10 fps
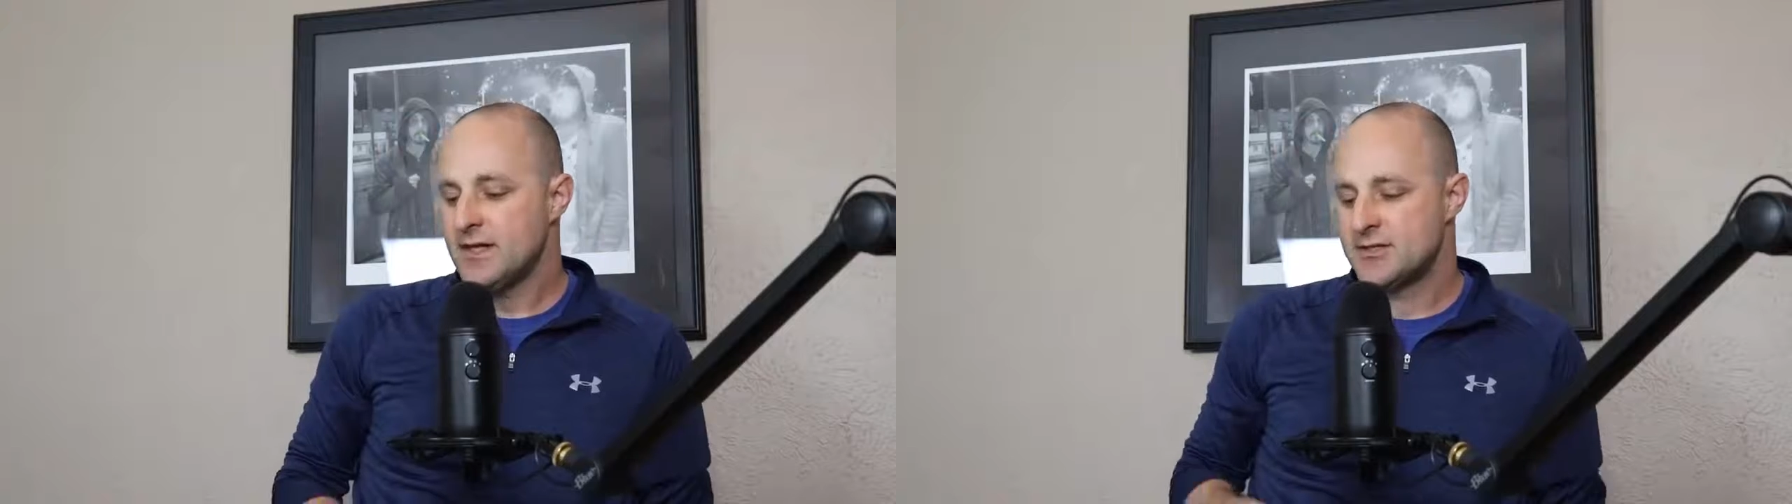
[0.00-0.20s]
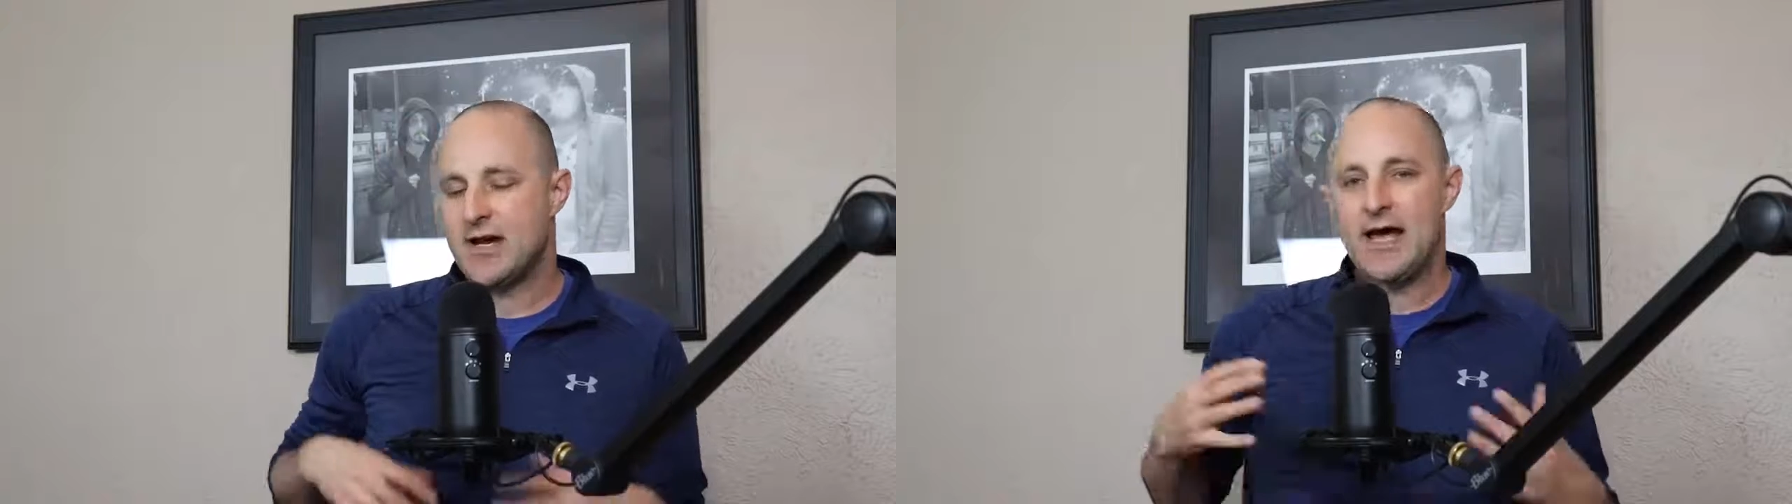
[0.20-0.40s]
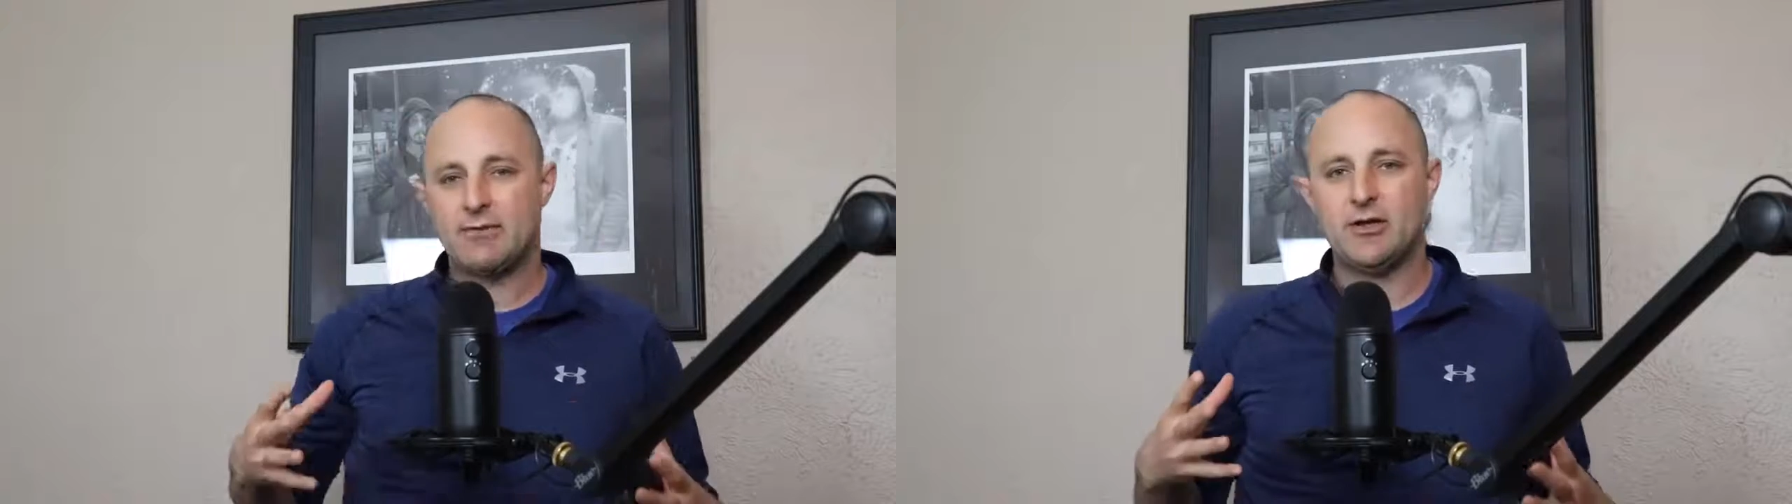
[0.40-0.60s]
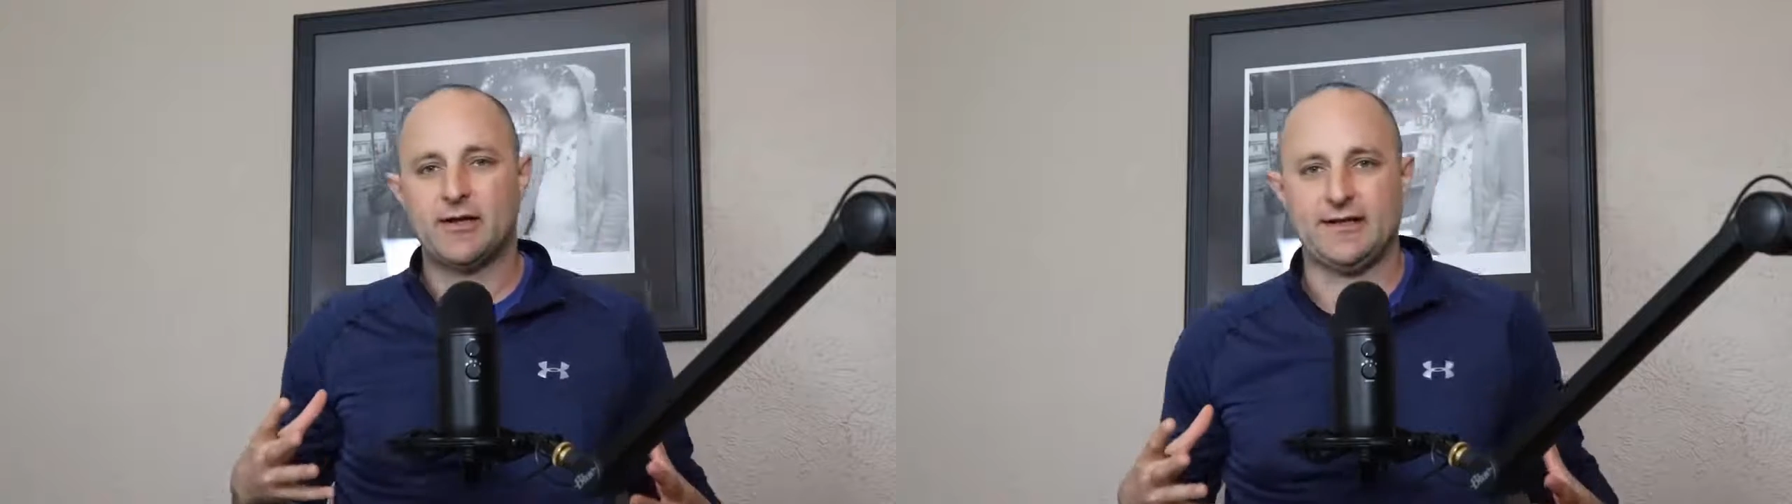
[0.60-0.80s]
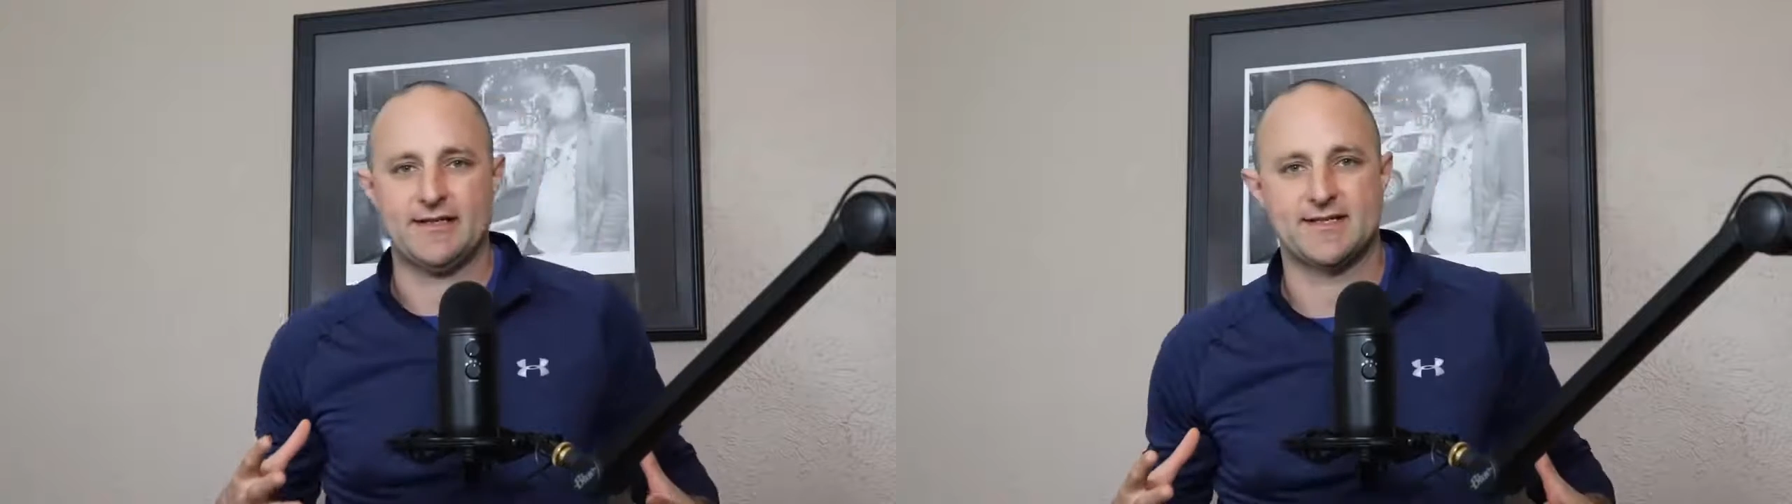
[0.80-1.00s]
So how do we
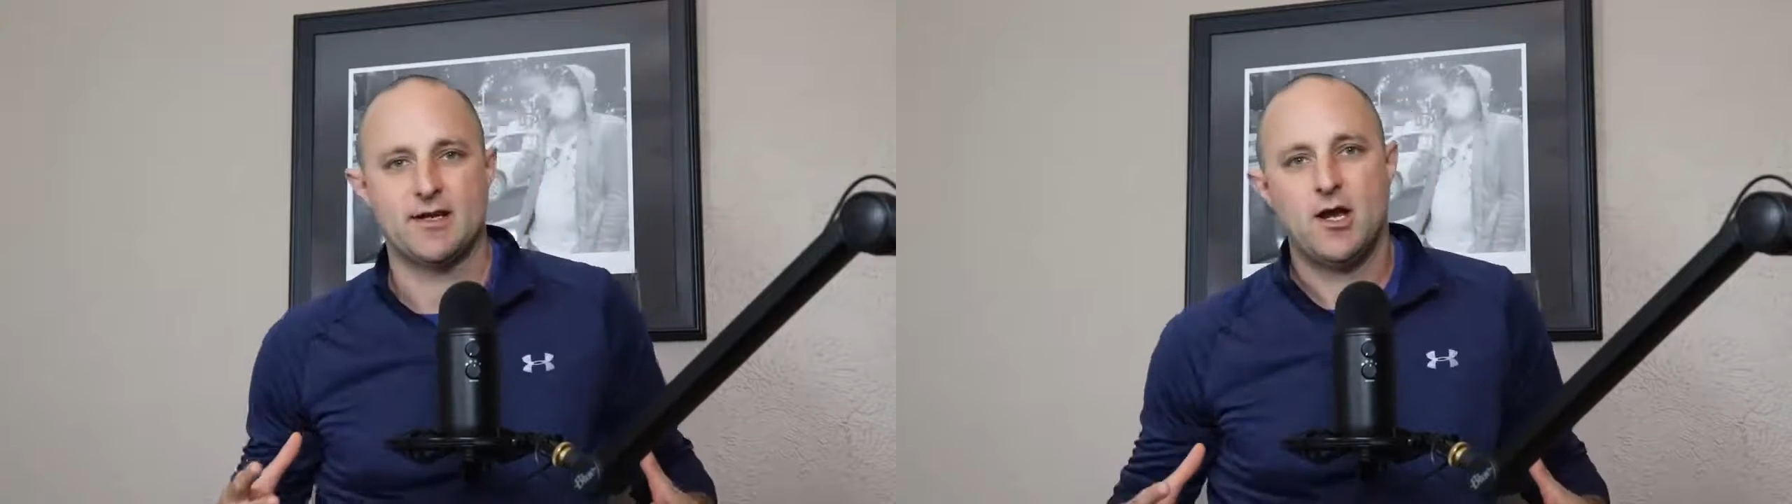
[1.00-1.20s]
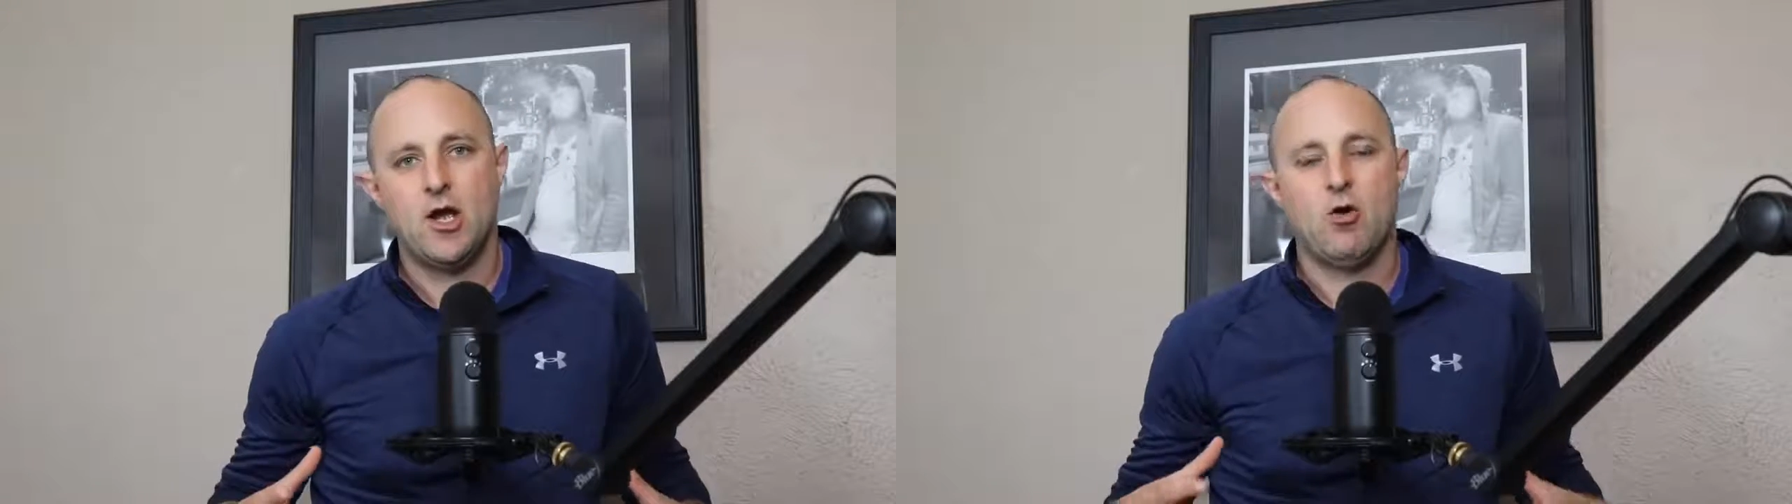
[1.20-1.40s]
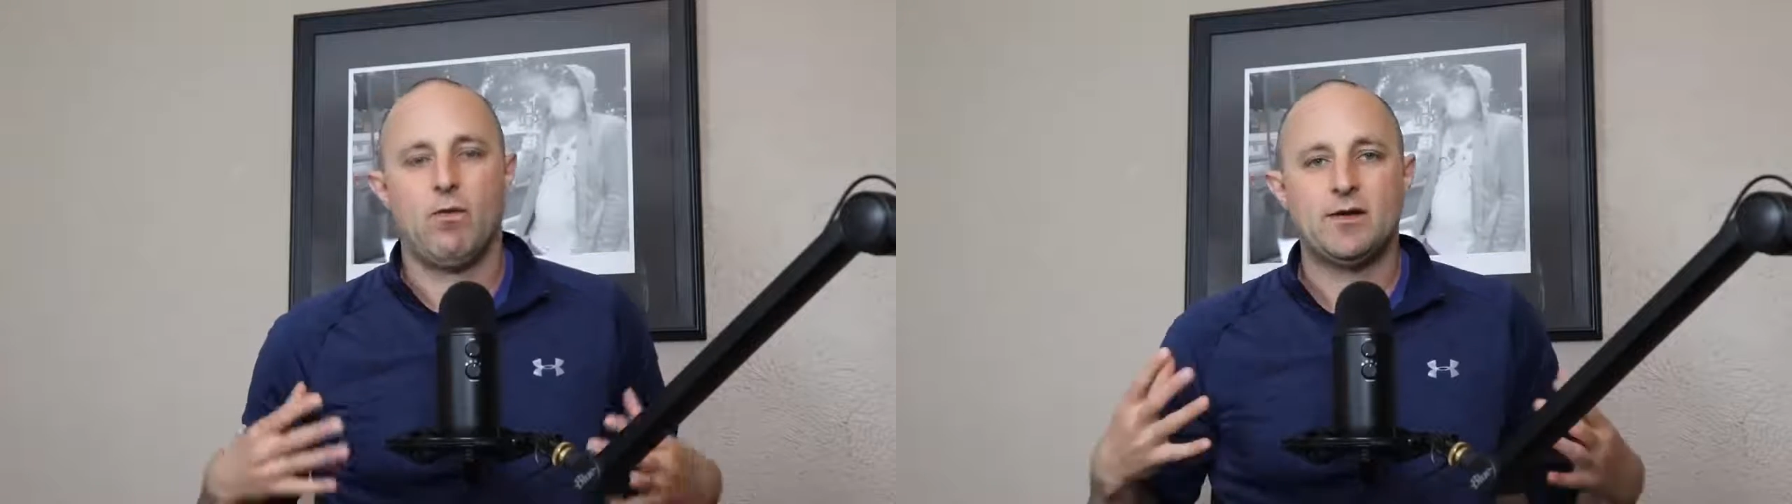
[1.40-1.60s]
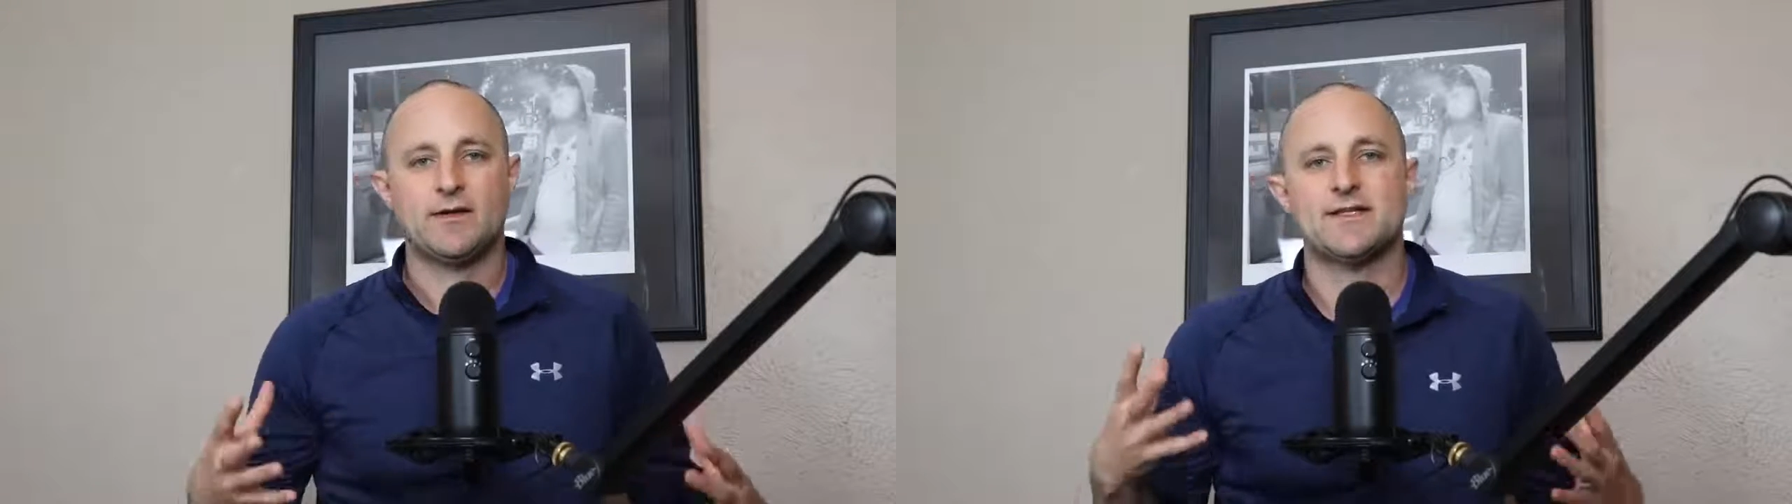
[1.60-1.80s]
look at this? Well,